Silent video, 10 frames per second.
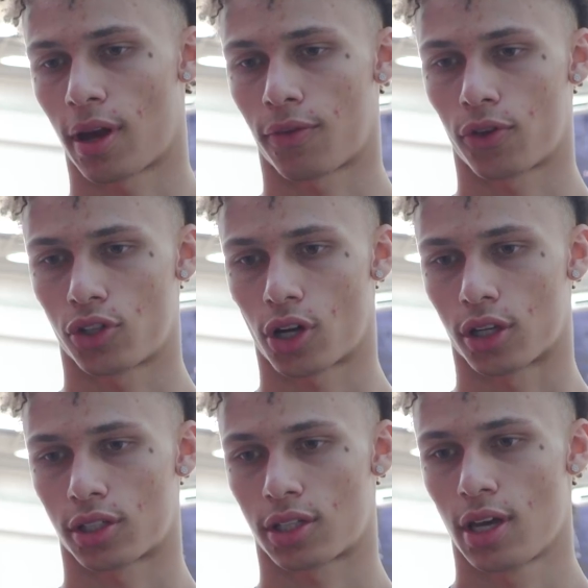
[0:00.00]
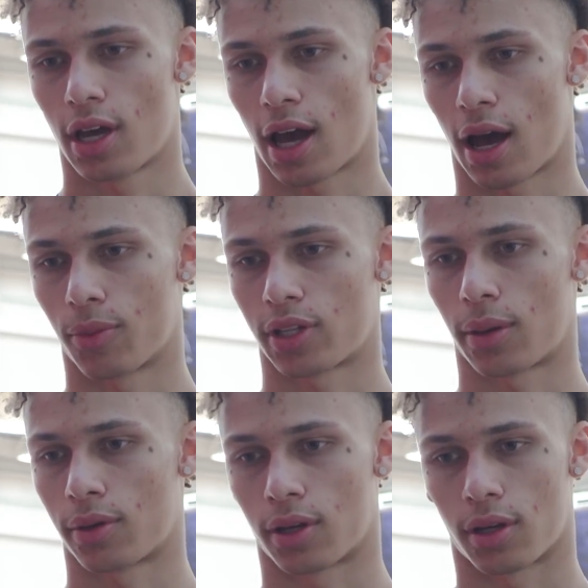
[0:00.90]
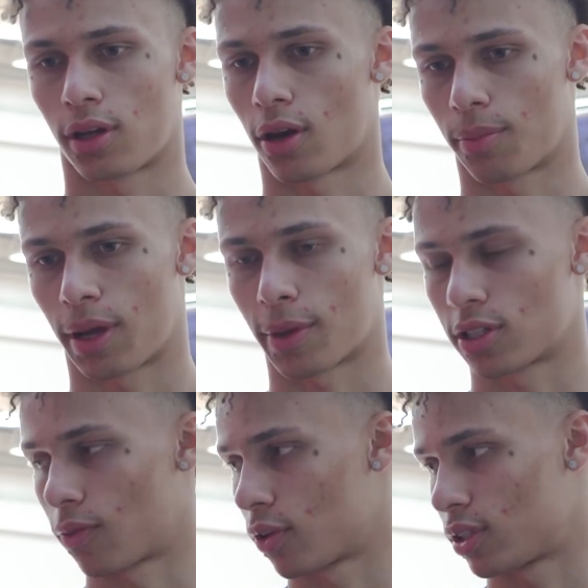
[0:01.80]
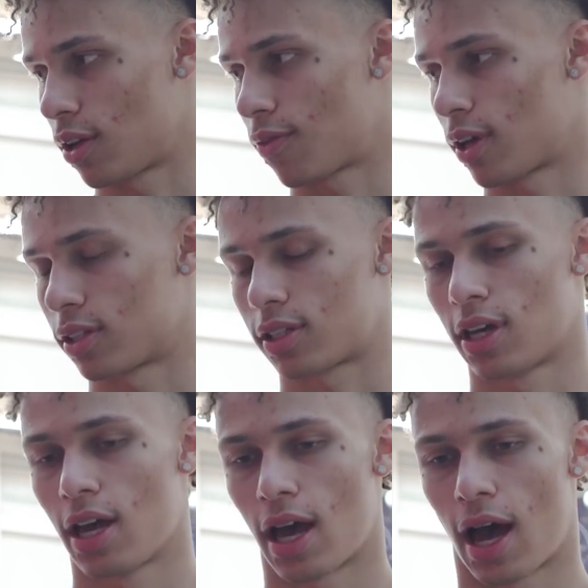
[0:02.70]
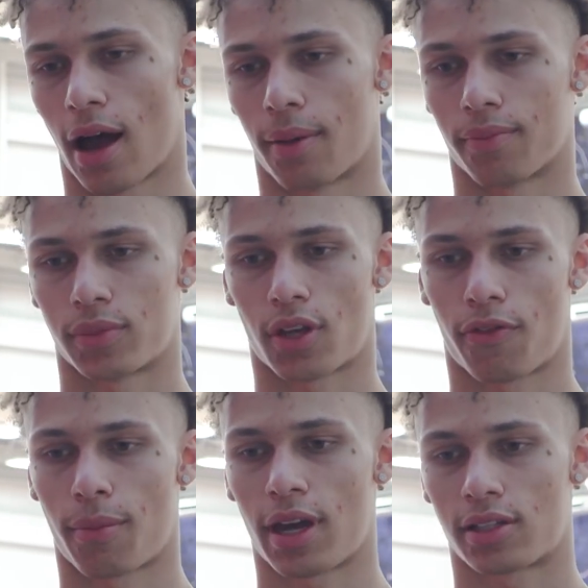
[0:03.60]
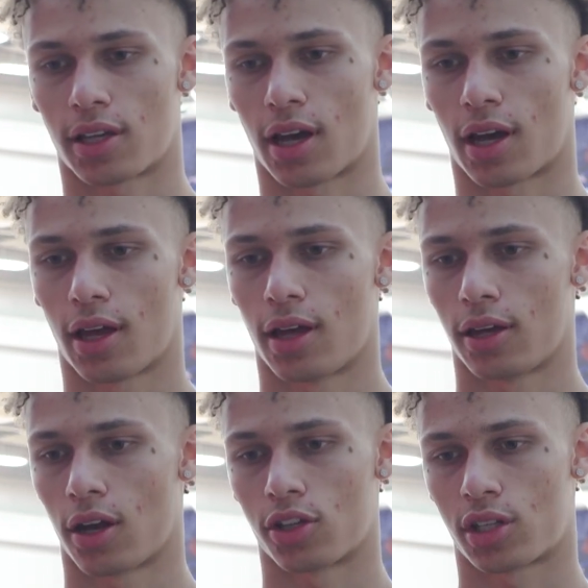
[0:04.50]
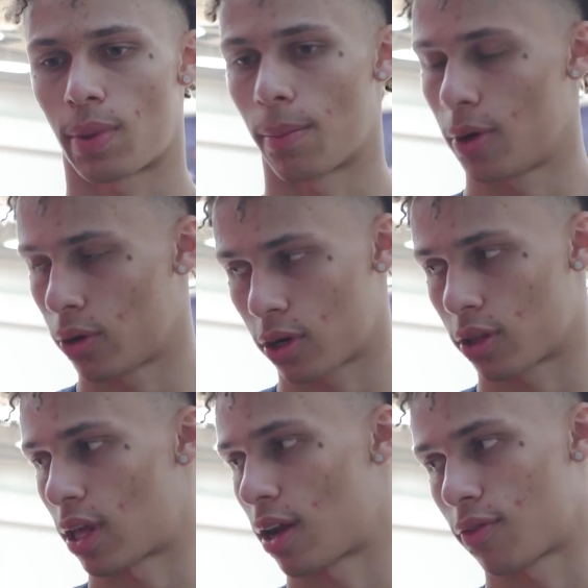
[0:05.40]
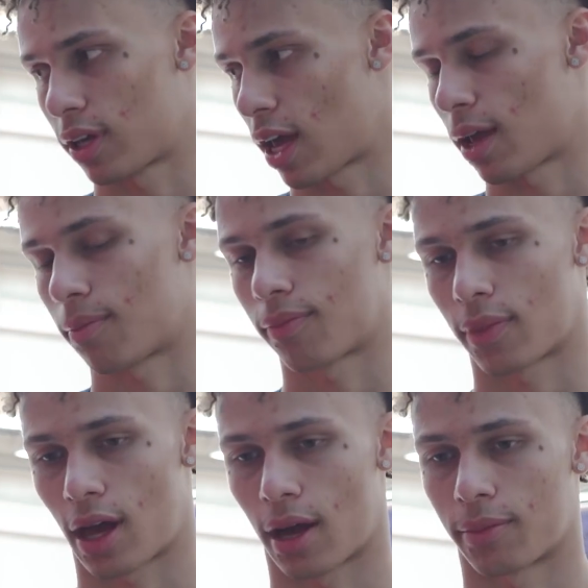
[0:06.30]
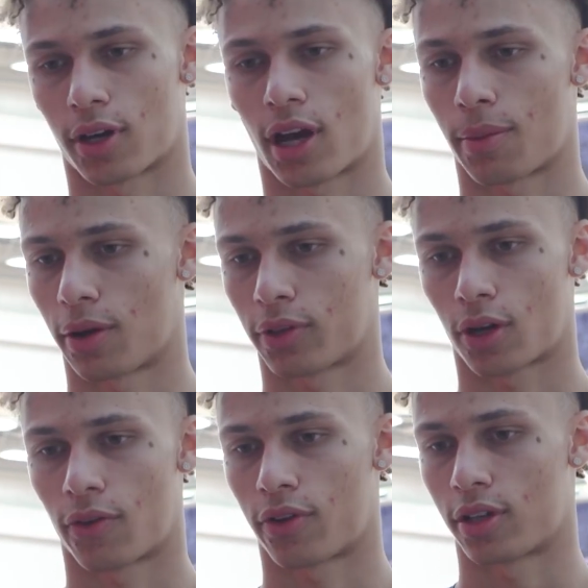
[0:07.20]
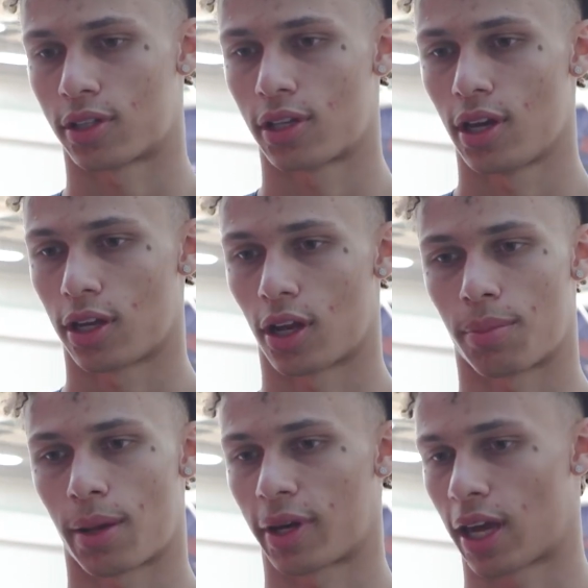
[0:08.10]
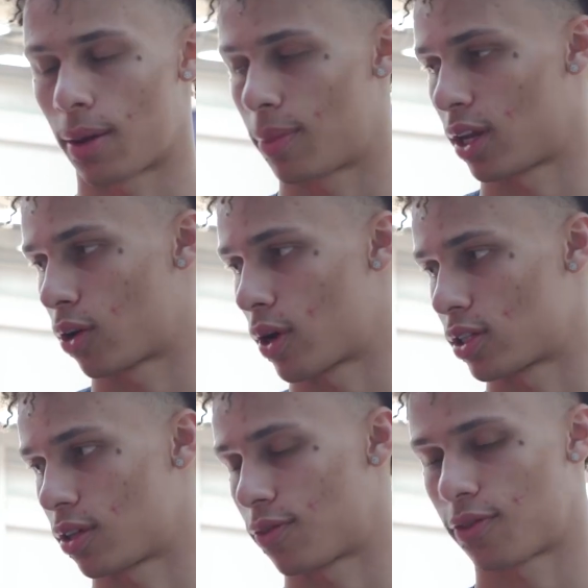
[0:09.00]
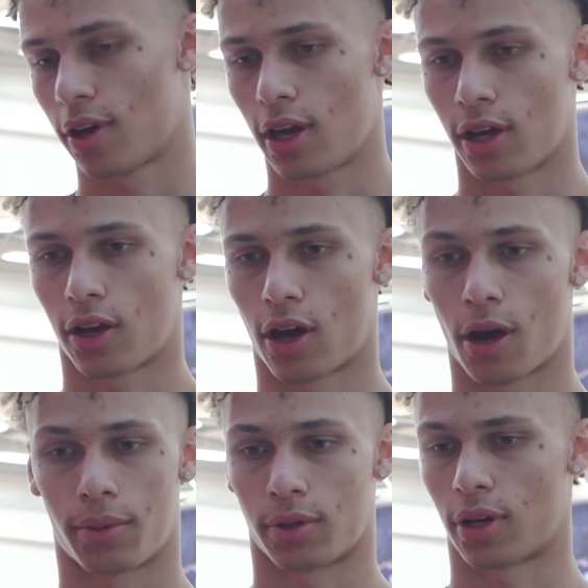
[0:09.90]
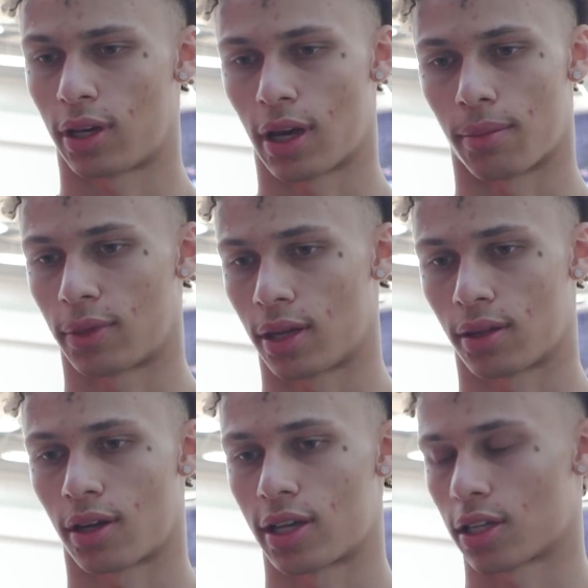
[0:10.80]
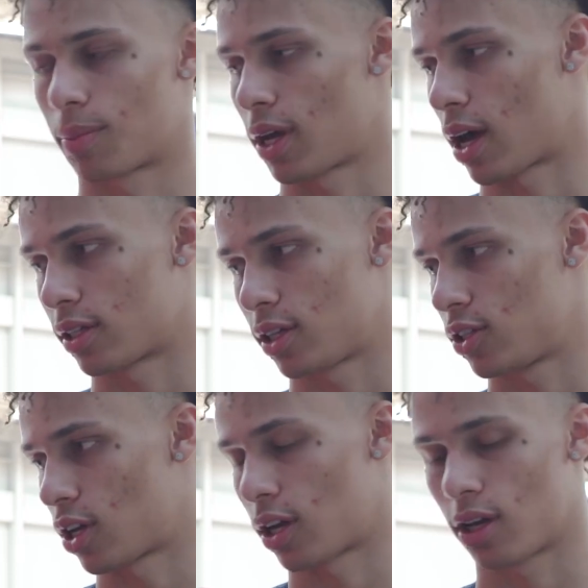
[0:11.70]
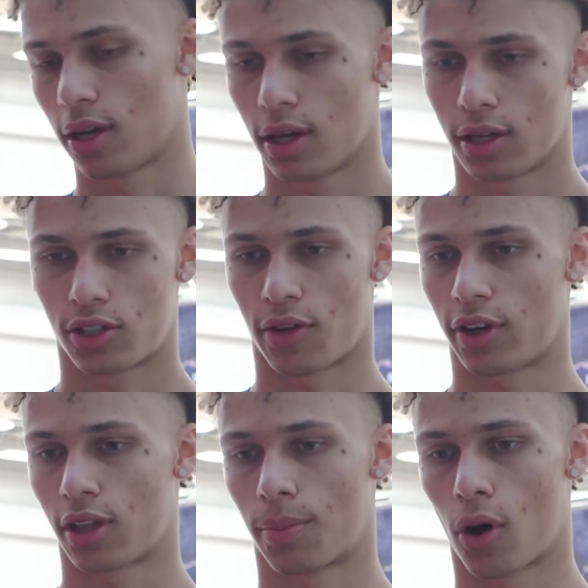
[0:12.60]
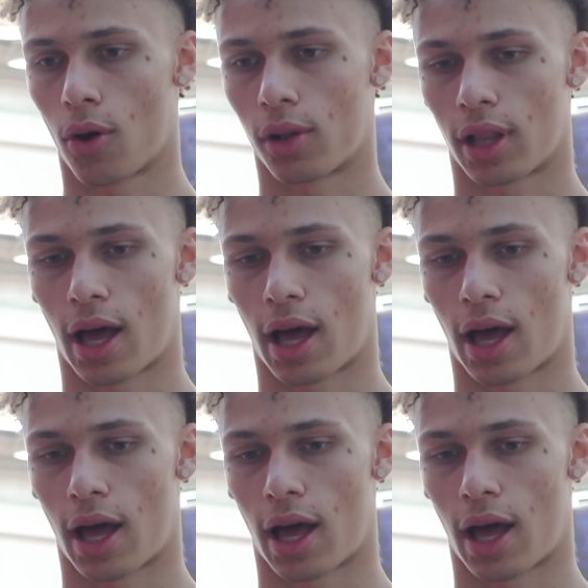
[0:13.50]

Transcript: made a few shots, was able to, you know, be myself on defense. So for me, it's you know, just about building on that every game, you know, coming in with confidence, you know, playing my game, being aggressive, you know, helping, you know, getting the guys like BR, CJ, JV the ball,